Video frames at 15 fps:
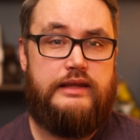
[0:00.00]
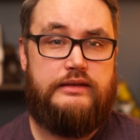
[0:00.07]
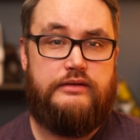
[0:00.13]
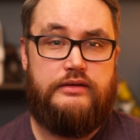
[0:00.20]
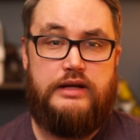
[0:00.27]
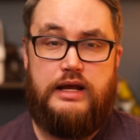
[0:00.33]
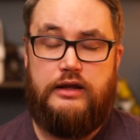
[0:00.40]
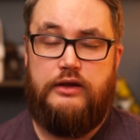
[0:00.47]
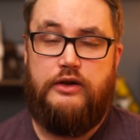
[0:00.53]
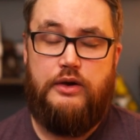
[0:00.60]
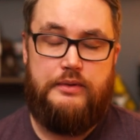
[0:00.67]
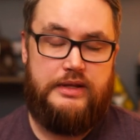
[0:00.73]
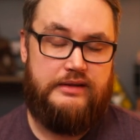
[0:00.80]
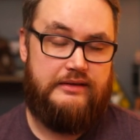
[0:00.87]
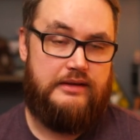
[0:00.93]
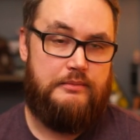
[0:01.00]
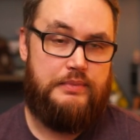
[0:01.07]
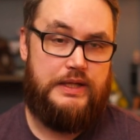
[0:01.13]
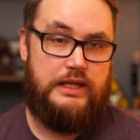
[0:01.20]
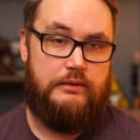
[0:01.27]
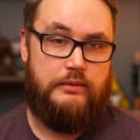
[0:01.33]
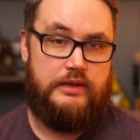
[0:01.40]
that they're not going to
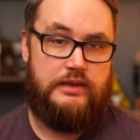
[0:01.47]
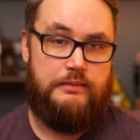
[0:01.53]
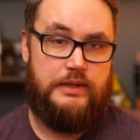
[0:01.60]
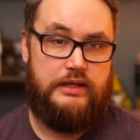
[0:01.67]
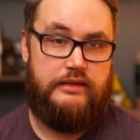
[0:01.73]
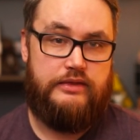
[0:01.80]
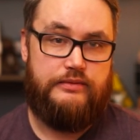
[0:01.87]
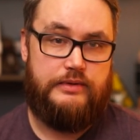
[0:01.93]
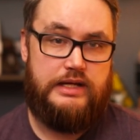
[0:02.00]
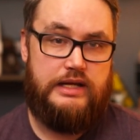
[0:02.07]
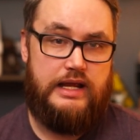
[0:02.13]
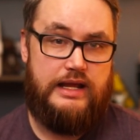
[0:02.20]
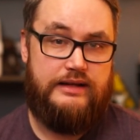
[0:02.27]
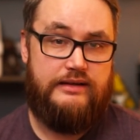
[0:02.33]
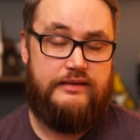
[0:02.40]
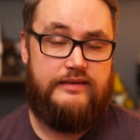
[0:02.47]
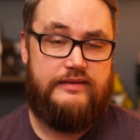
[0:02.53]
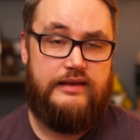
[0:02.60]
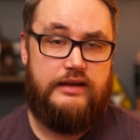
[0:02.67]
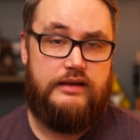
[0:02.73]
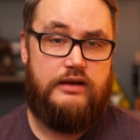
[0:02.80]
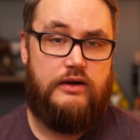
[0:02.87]
compete with the big three and
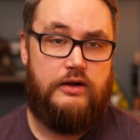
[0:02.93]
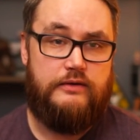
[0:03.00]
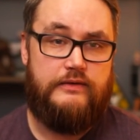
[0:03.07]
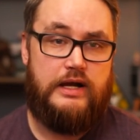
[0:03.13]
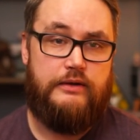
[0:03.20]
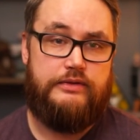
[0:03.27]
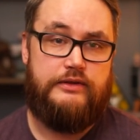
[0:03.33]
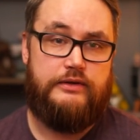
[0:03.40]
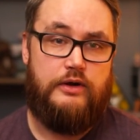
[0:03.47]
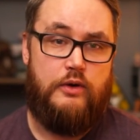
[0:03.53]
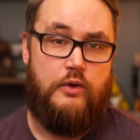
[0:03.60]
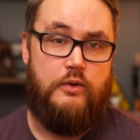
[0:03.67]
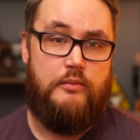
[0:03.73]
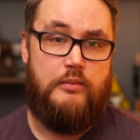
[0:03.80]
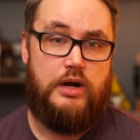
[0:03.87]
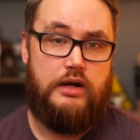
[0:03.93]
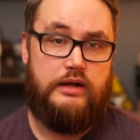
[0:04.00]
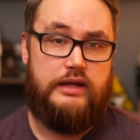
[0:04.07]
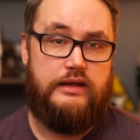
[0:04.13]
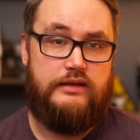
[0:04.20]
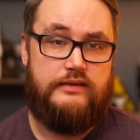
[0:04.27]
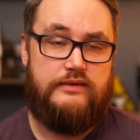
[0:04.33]
instead carve out their own
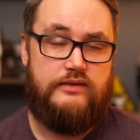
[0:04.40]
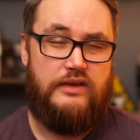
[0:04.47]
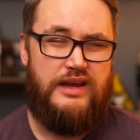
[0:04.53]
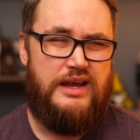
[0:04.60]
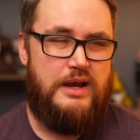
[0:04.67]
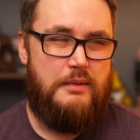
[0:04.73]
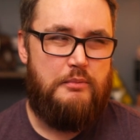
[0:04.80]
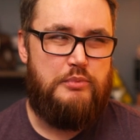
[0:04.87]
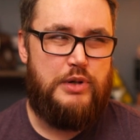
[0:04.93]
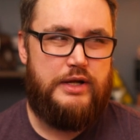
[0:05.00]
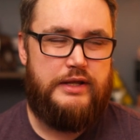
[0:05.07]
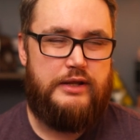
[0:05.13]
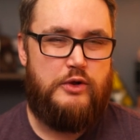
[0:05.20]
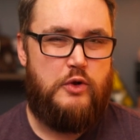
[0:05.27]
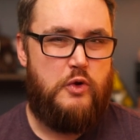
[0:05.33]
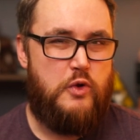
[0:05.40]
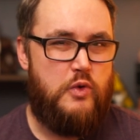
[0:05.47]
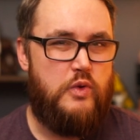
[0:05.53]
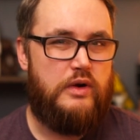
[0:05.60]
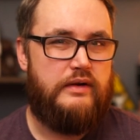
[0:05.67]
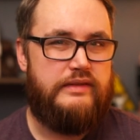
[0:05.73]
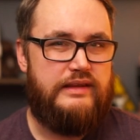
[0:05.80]
markets. But
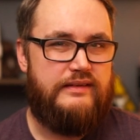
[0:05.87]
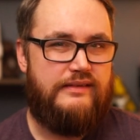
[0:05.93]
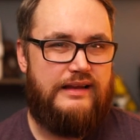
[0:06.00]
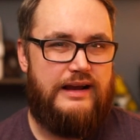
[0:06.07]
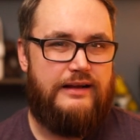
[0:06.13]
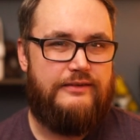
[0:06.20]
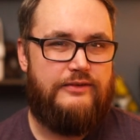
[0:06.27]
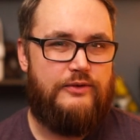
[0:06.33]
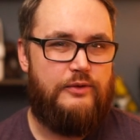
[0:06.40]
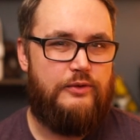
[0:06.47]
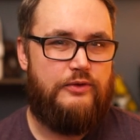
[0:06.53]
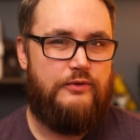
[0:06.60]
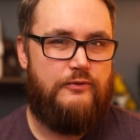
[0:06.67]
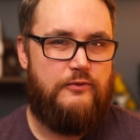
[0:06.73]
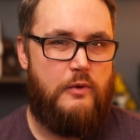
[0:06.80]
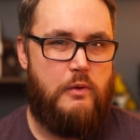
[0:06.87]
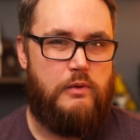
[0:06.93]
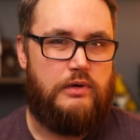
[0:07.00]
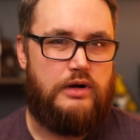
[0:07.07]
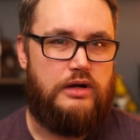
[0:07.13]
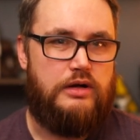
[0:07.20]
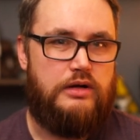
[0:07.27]
who are these consoles
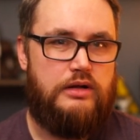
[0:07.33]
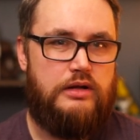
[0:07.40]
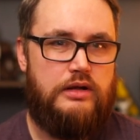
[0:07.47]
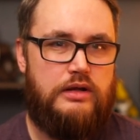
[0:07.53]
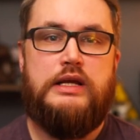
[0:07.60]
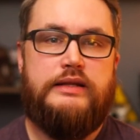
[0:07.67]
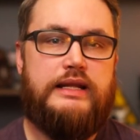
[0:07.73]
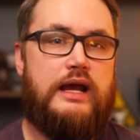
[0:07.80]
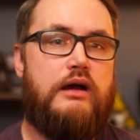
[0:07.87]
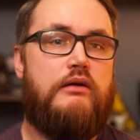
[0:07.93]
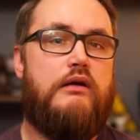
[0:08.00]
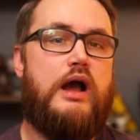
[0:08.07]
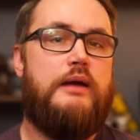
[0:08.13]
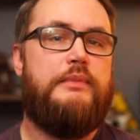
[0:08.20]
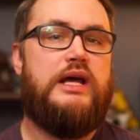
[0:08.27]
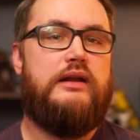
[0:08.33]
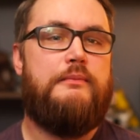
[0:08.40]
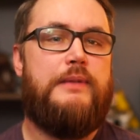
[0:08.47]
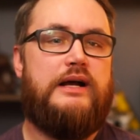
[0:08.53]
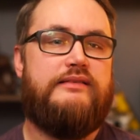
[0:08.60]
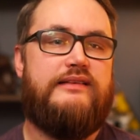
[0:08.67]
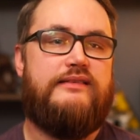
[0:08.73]
for? Now, I'm not
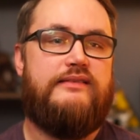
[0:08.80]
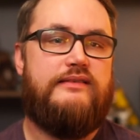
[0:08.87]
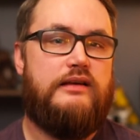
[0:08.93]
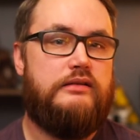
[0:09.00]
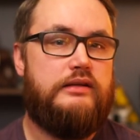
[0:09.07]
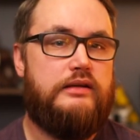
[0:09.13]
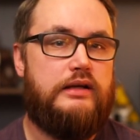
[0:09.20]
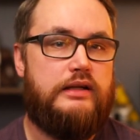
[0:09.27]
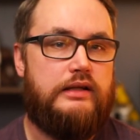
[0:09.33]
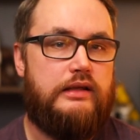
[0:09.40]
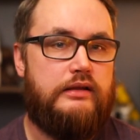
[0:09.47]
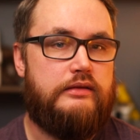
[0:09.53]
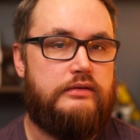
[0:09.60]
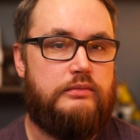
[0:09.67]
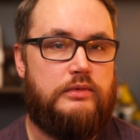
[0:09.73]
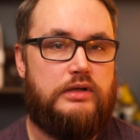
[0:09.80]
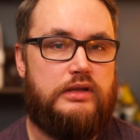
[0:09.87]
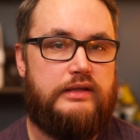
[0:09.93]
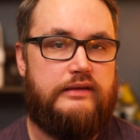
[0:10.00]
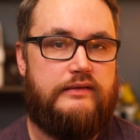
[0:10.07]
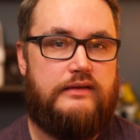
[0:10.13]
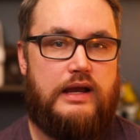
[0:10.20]
about to sell you on either one
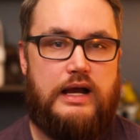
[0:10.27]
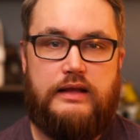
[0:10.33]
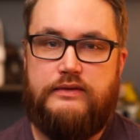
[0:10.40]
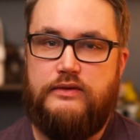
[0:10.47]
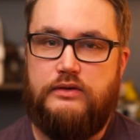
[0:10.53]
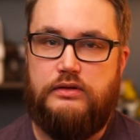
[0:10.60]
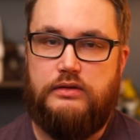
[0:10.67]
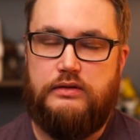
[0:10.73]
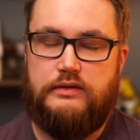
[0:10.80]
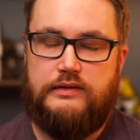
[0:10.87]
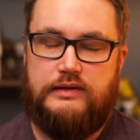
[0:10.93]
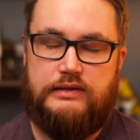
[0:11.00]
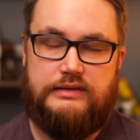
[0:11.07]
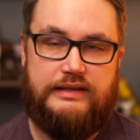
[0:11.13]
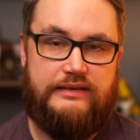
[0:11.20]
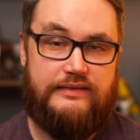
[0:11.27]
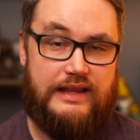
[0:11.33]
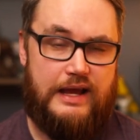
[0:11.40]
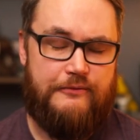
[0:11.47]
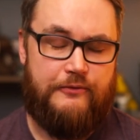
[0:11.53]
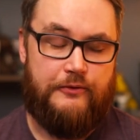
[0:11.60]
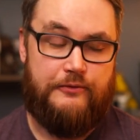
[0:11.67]
of these consoles, at least
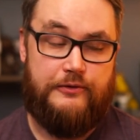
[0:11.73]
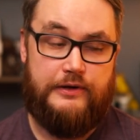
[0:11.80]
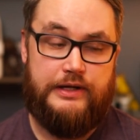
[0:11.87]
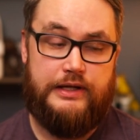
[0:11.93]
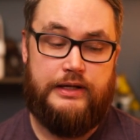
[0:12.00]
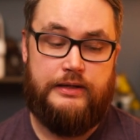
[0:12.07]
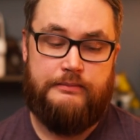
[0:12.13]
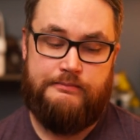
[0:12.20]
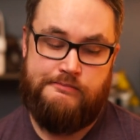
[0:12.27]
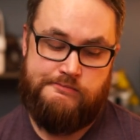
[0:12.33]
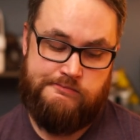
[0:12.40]
not for free,